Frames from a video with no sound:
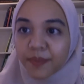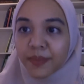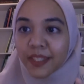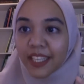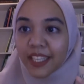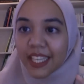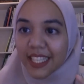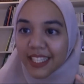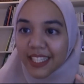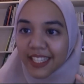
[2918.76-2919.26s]

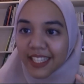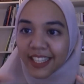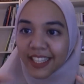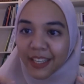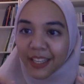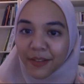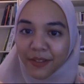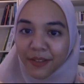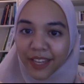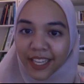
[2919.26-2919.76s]
Isil
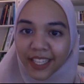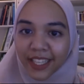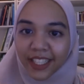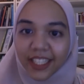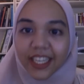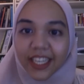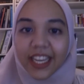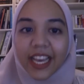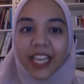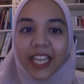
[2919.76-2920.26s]
Event,
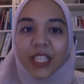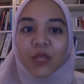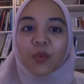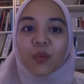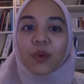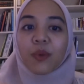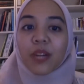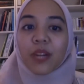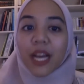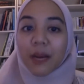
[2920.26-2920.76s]
as we
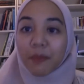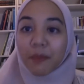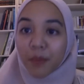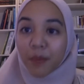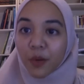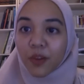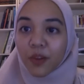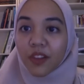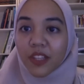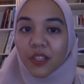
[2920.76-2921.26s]
will
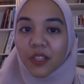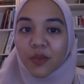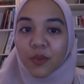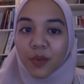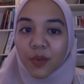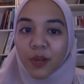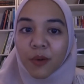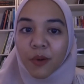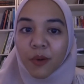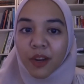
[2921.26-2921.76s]
upload this
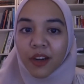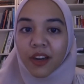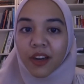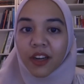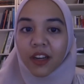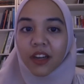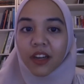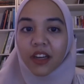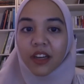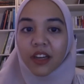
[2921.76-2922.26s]
rerun
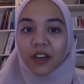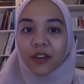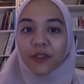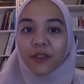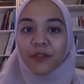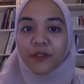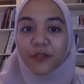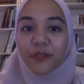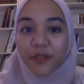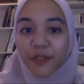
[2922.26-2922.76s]
uh,
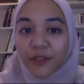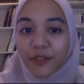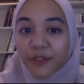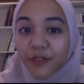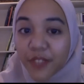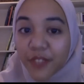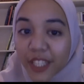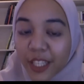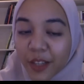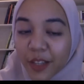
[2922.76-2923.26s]

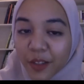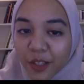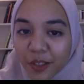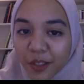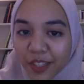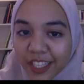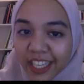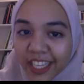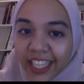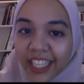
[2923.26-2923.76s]
video
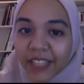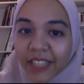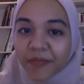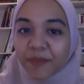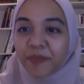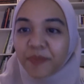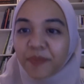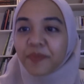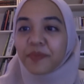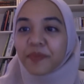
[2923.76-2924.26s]
today,
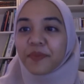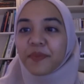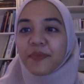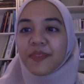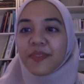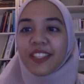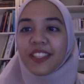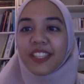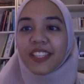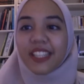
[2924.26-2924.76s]

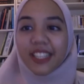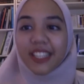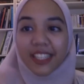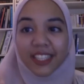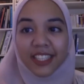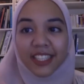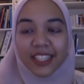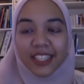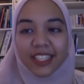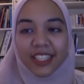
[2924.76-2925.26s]

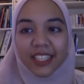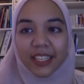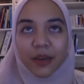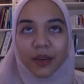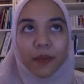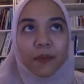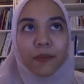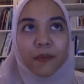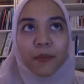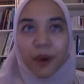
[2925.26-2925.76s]
uh,
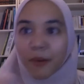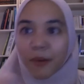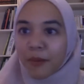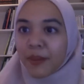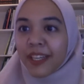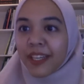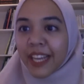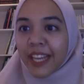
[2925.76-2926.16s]
probably next